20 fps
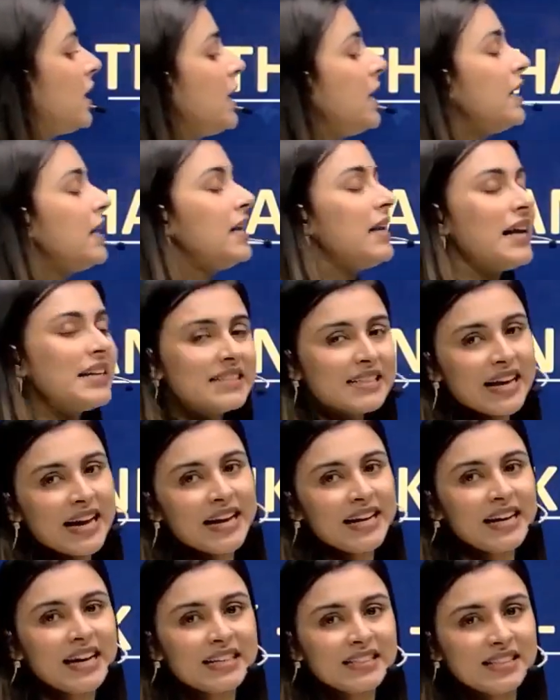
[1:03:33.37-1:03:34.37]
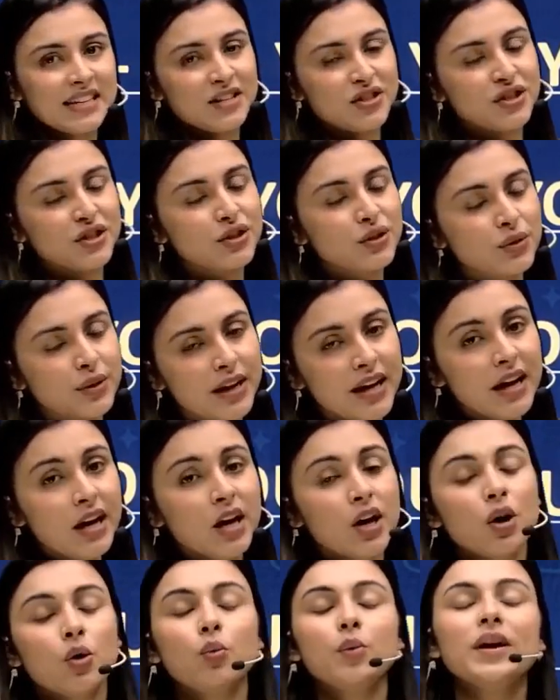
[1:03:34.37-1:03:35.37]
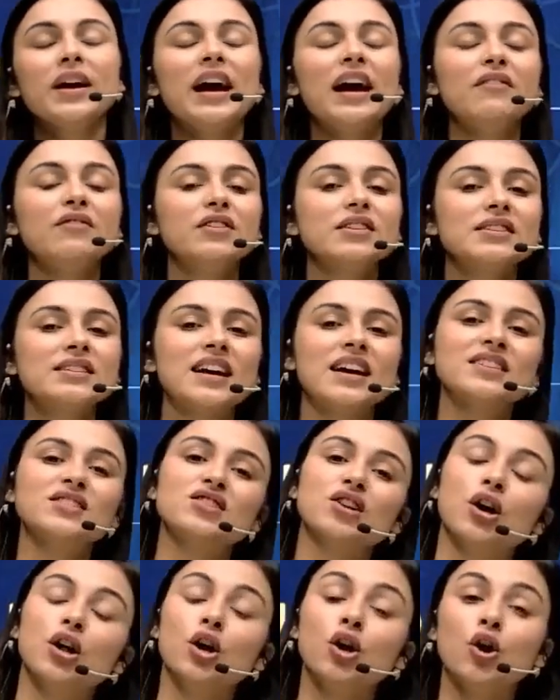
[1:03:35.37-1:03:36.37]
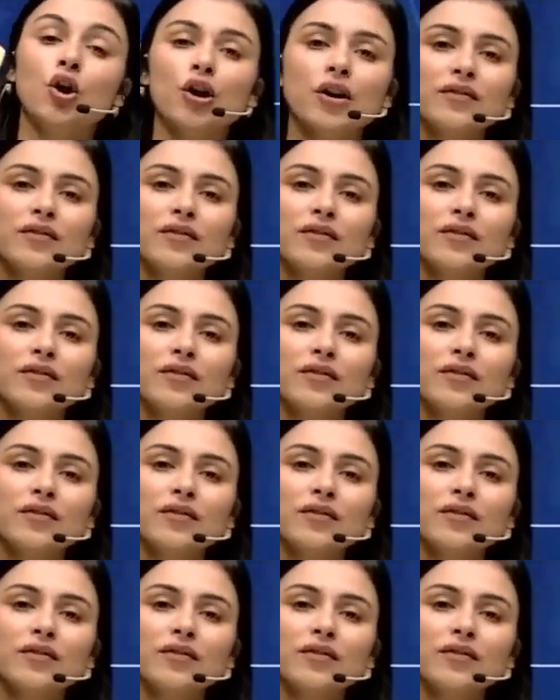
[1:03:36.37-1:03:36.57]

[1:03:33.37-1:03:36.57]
let's end our session today. We have discussed a lot of